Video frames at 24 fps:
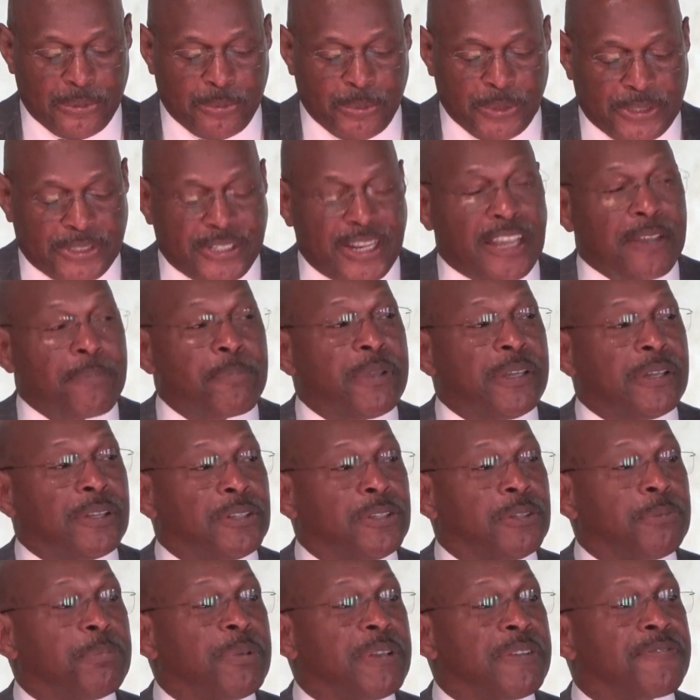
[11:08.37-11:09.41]
would take me a
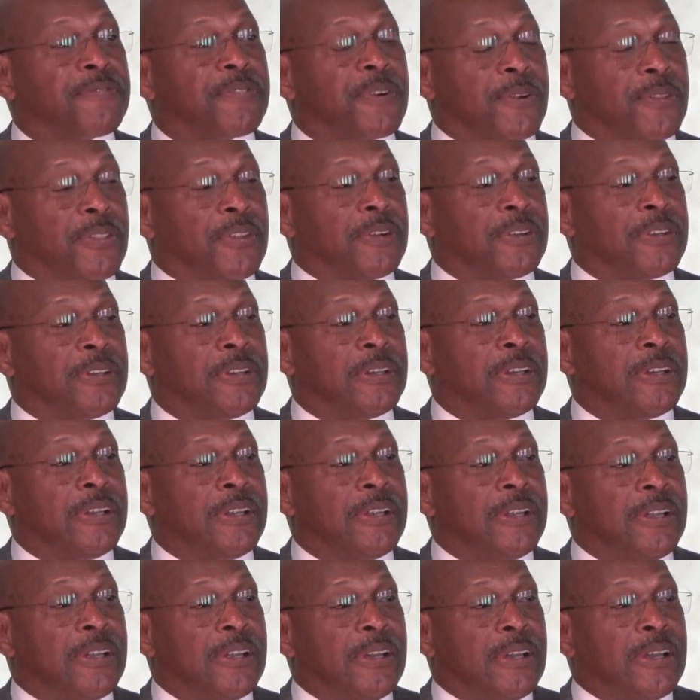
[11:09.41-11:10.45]
little bit further.
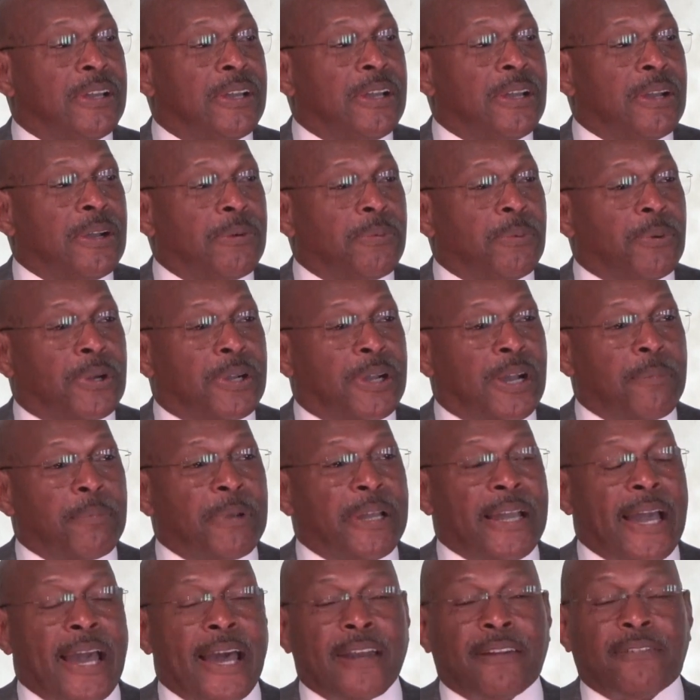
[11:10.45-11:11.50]
Well,
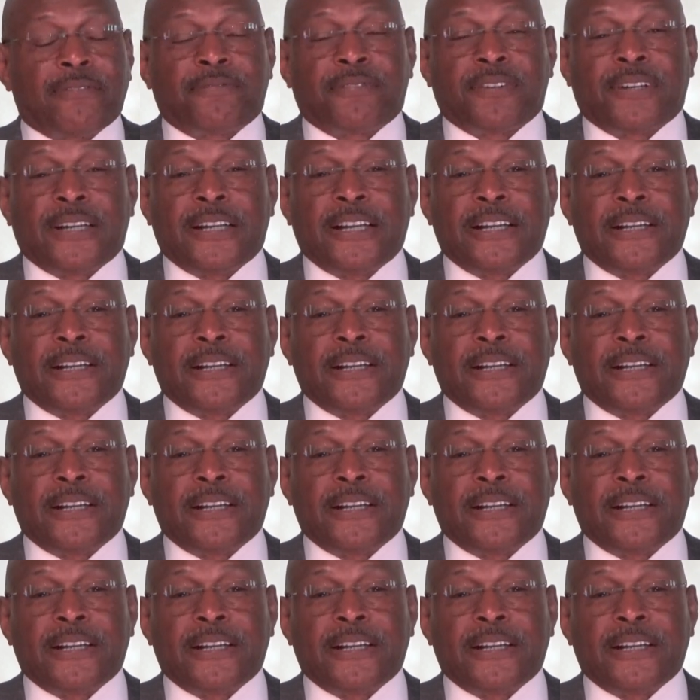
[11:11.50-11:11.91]
coming out of